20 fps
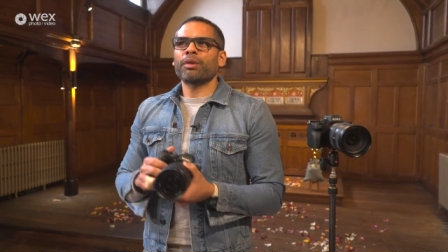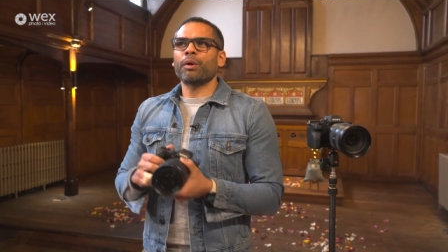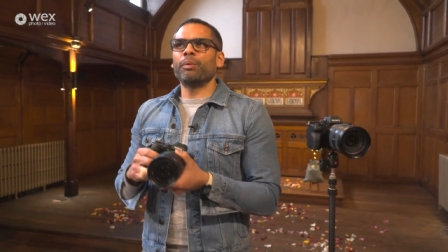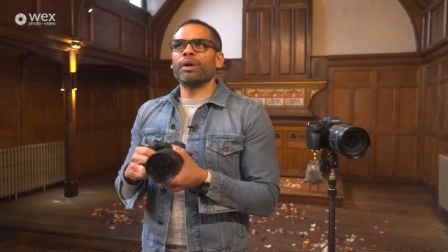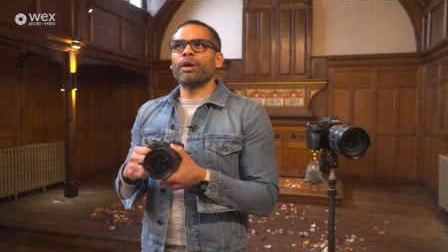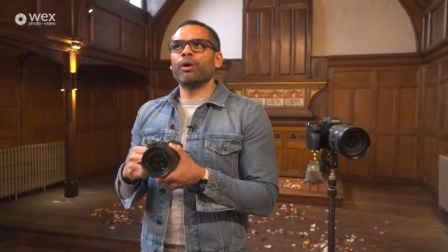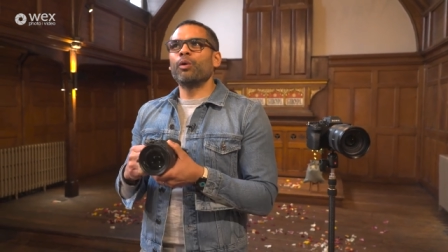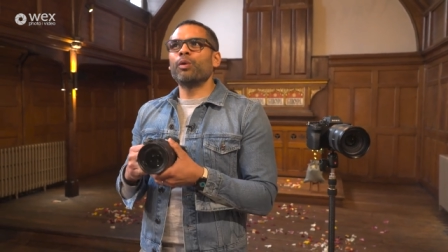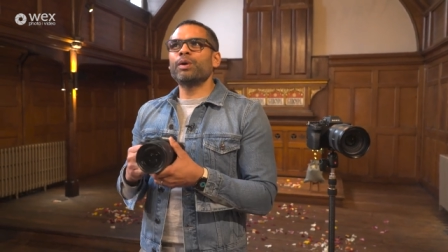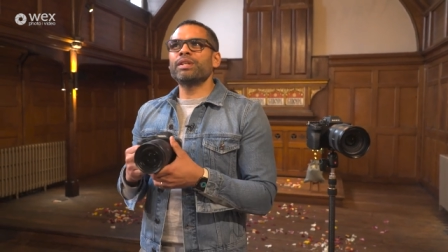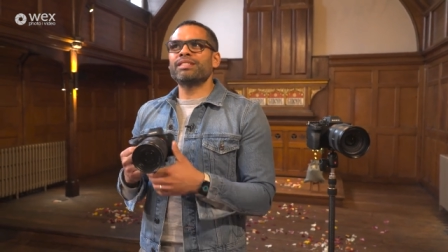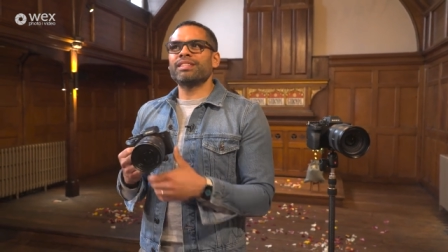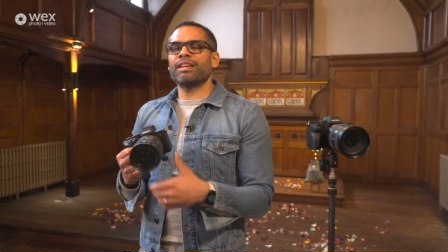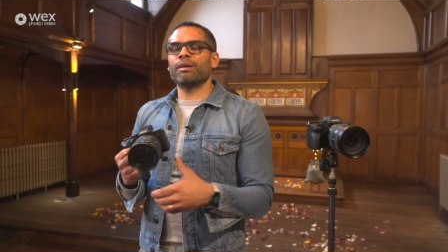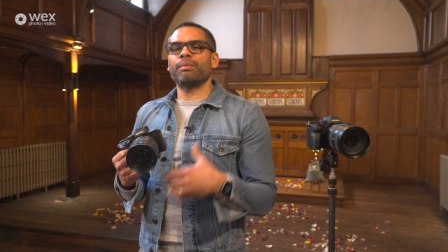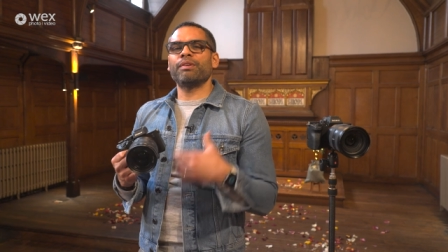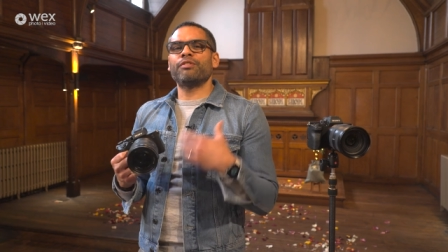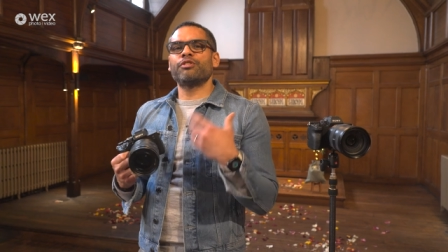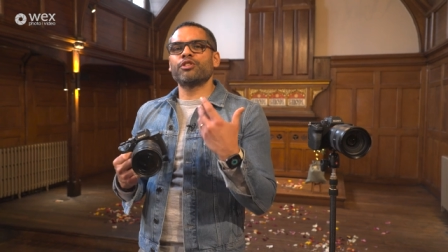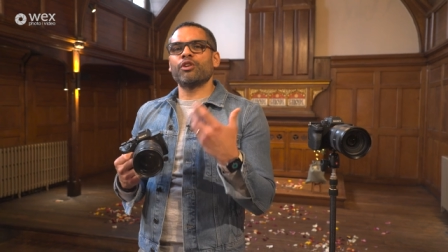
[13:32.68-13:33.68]
we always
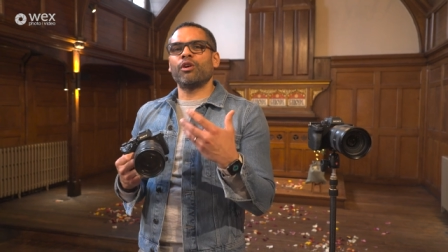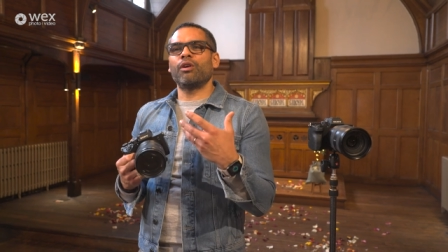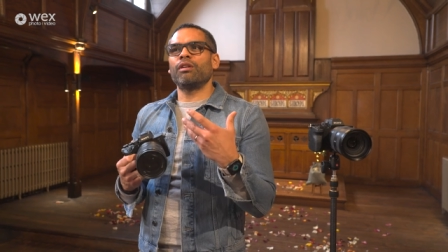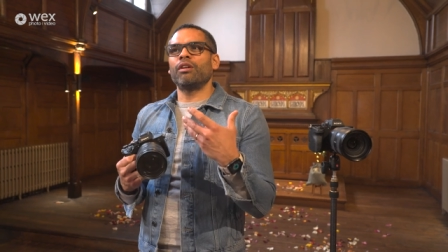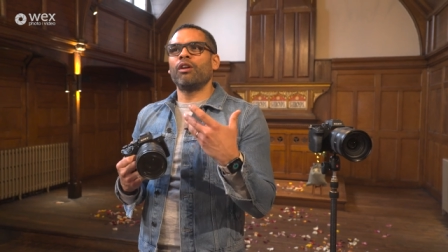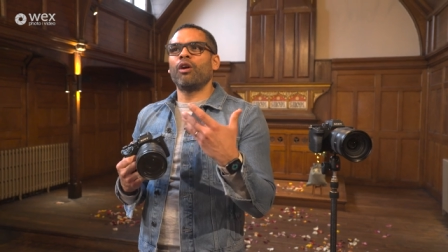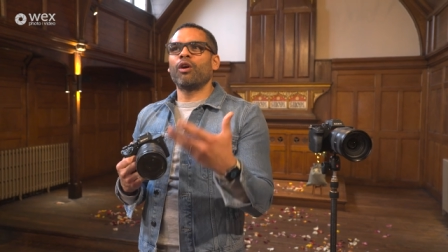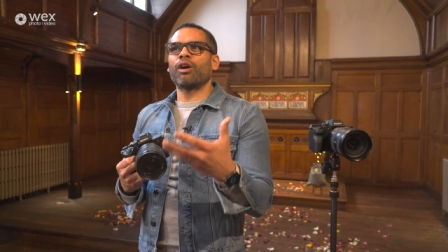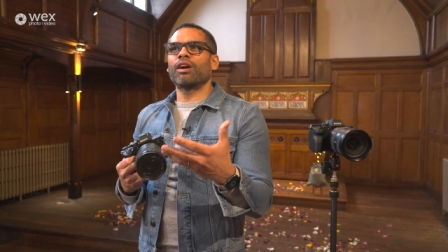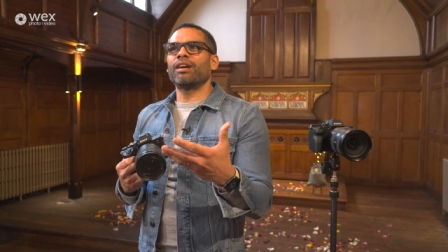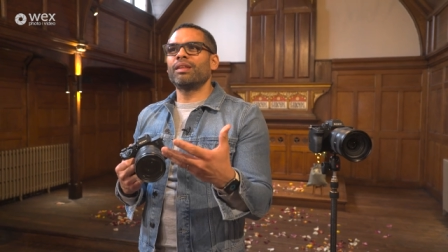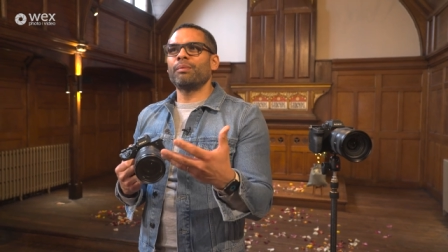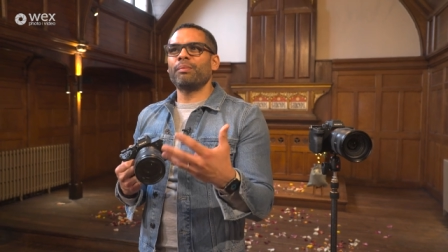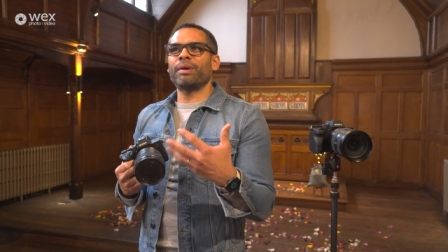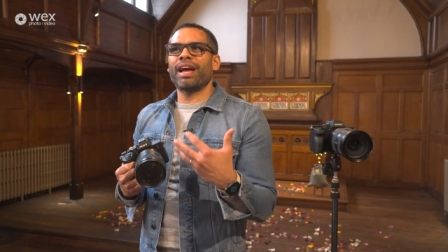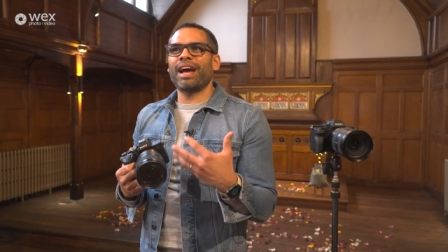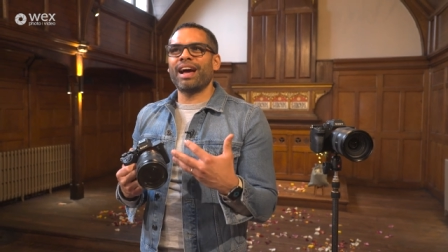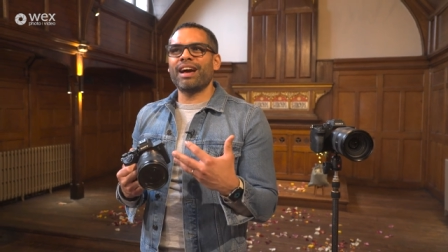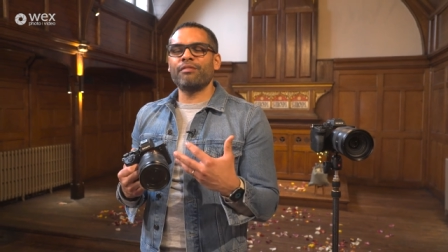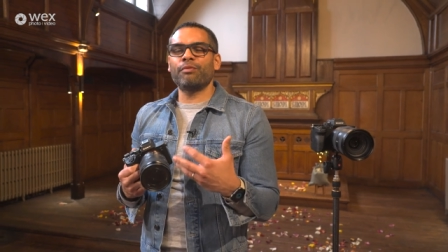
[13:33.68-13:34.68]
think we've shot longer than
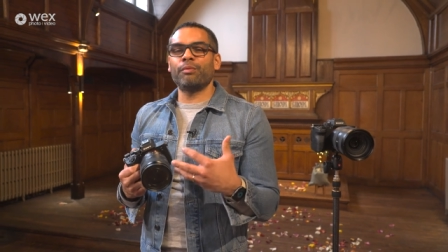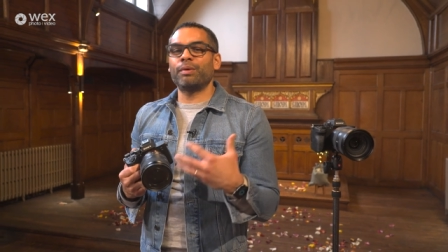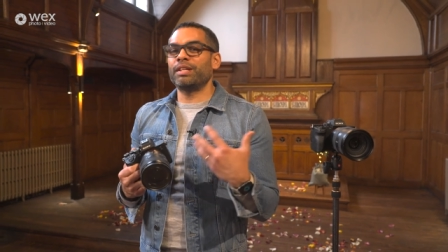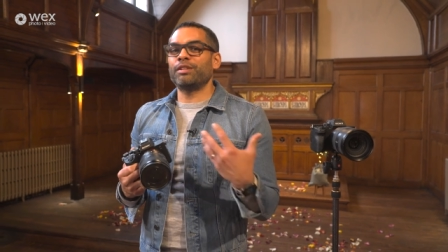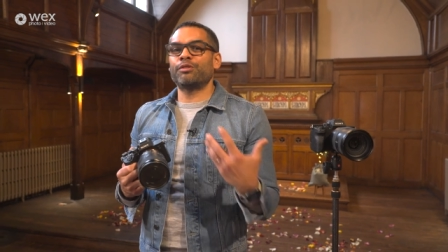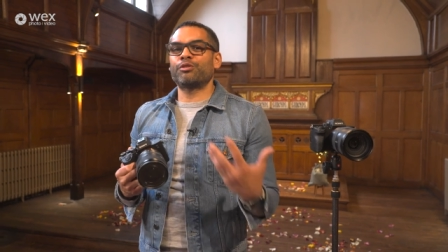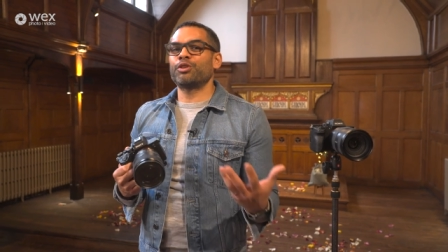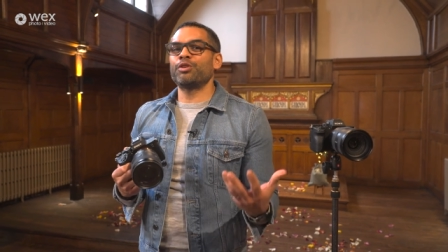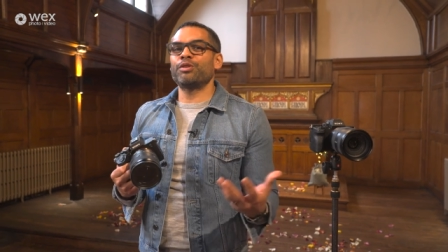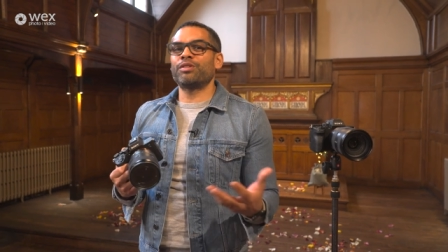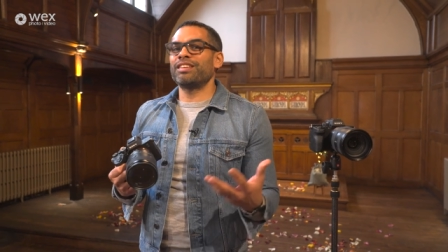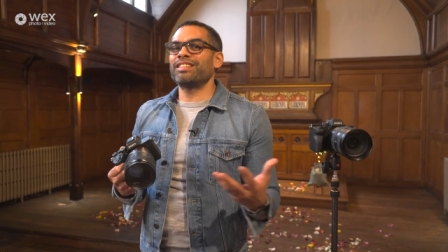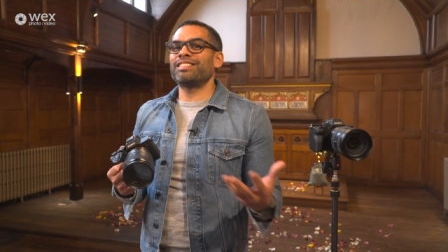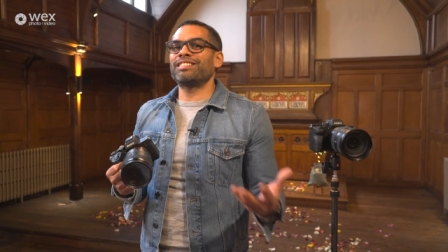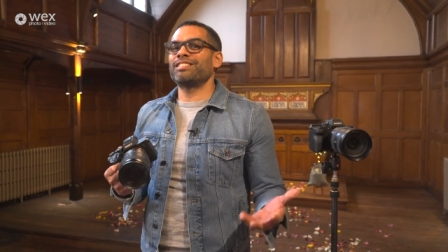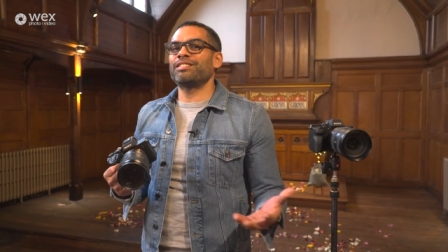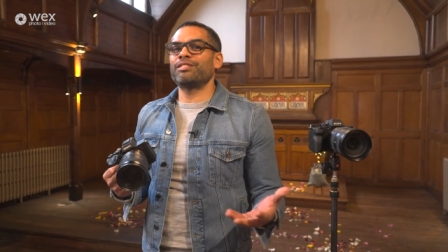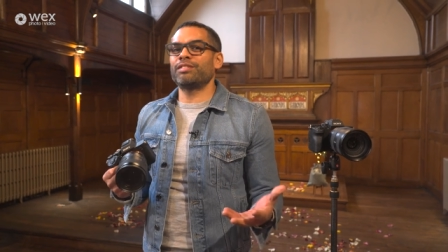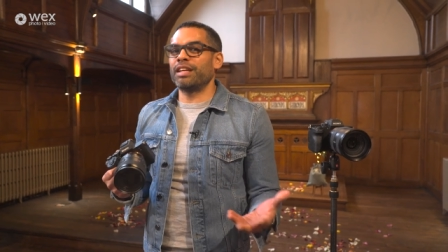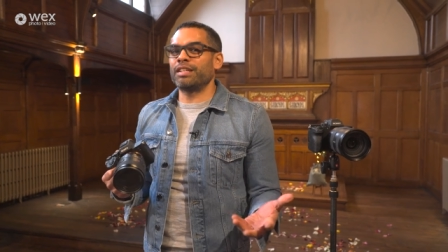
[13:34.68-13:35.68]
we have when the truth
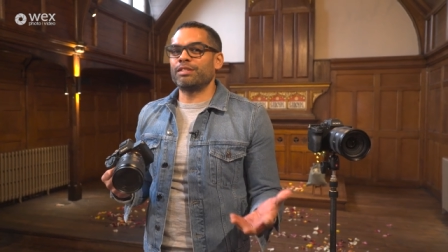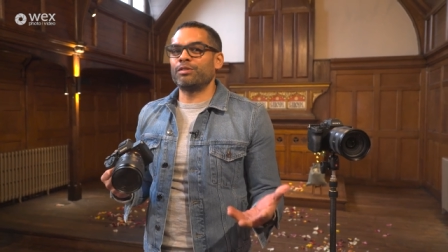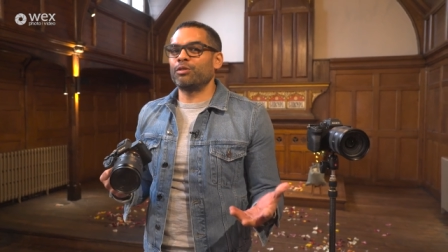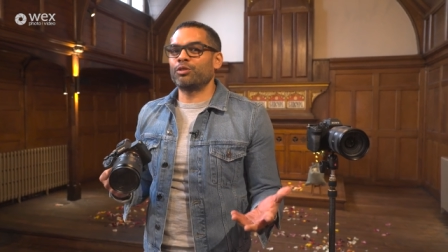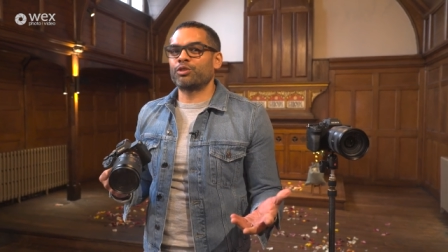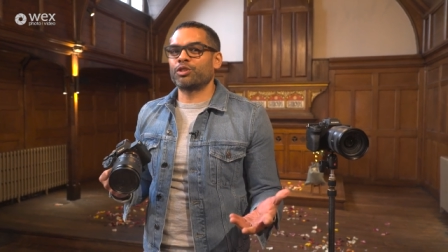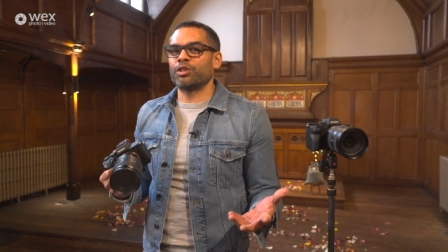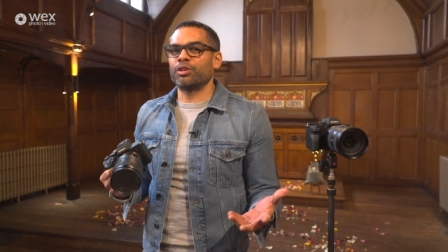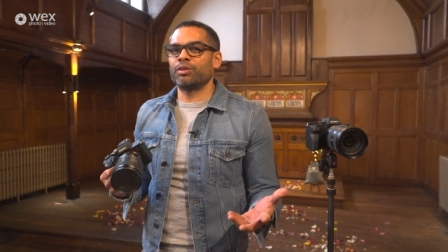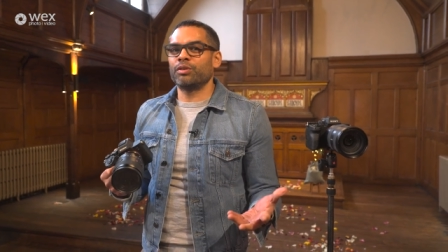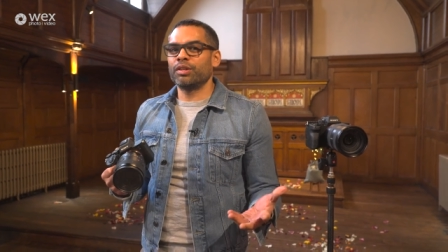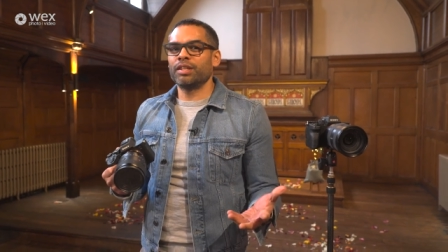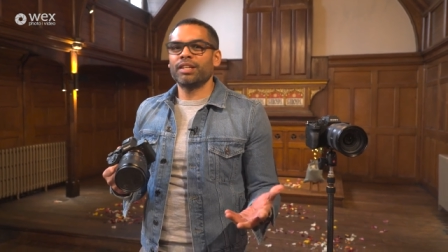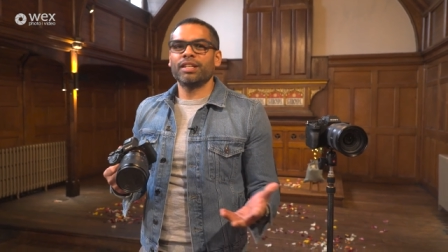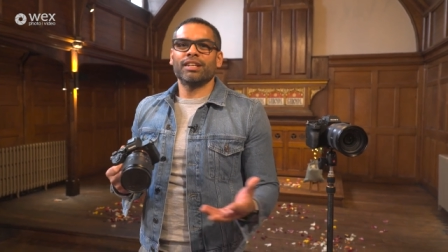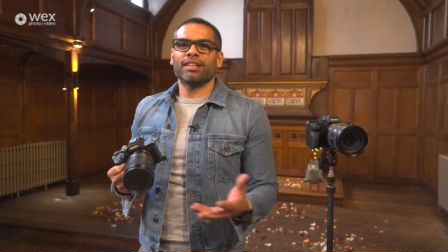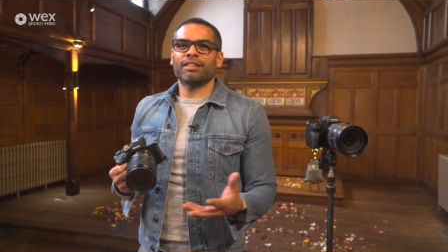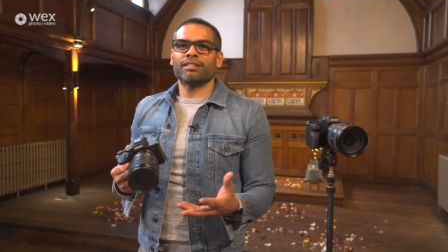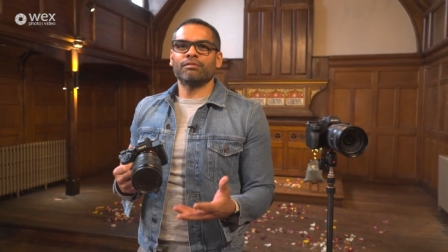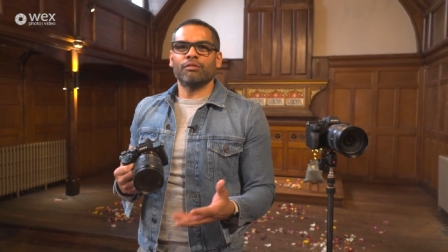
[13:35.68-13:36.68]
is, is not true.
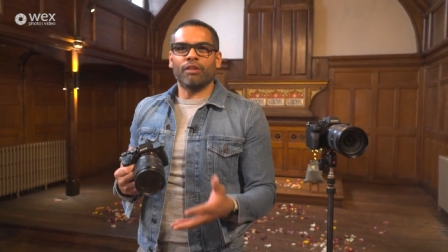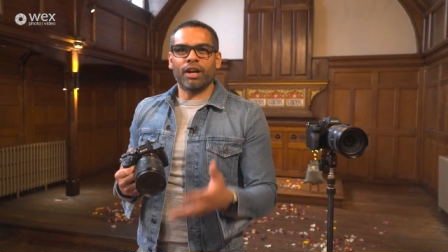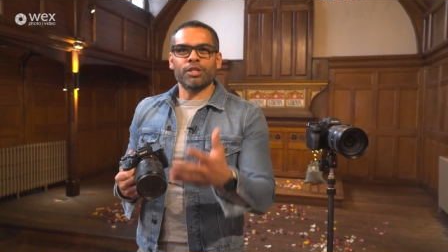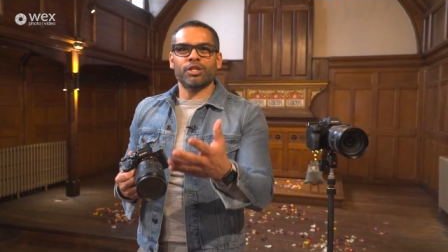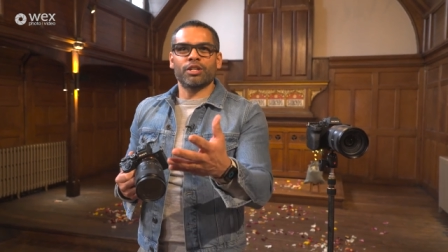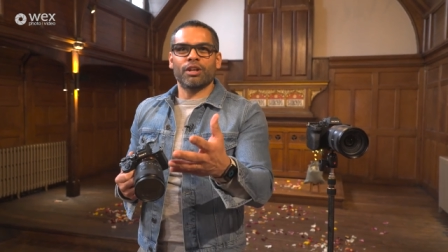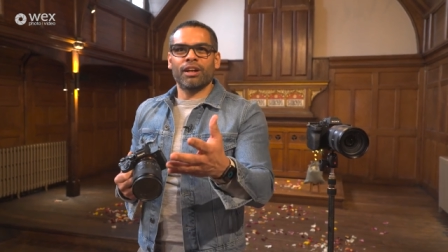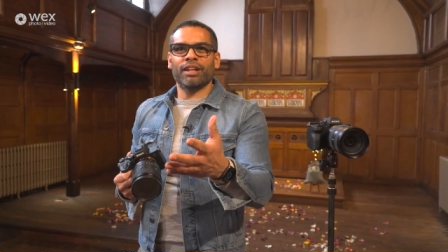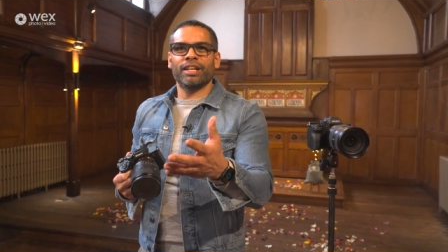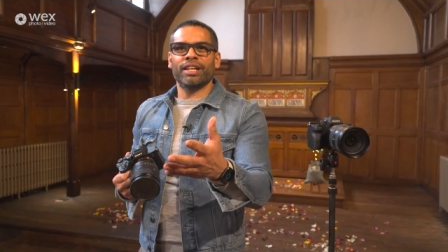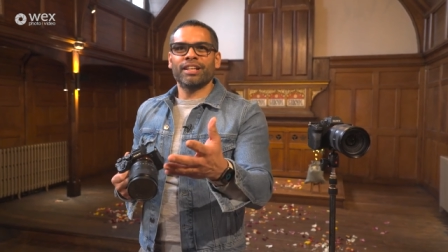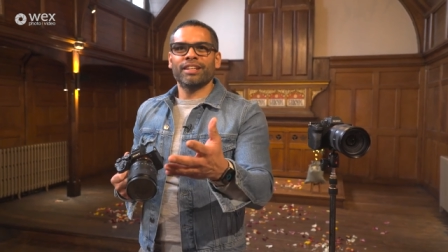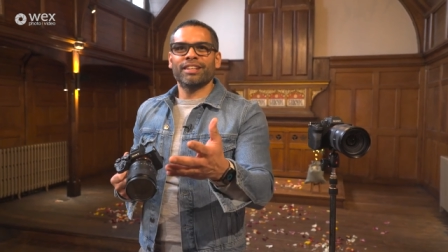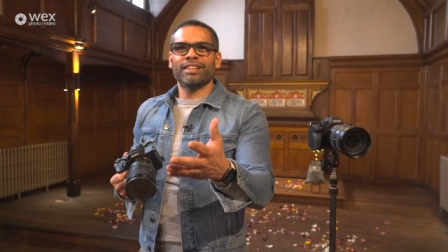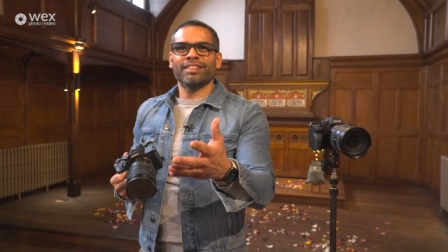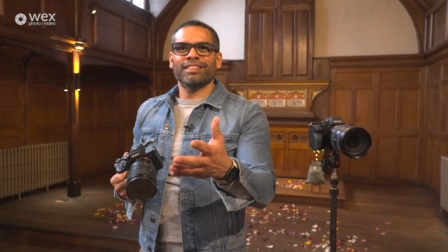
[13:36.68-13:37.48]
Right, Charlie?